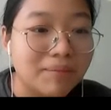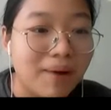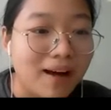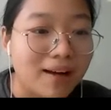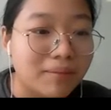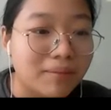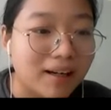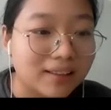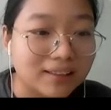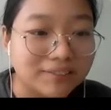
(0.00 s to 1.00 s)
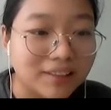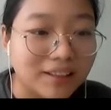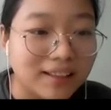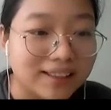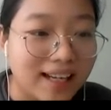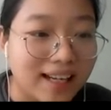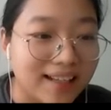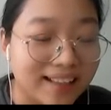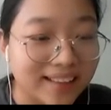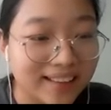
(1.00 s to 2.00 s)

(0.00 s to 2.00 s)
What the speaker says: body parts. Very exciting.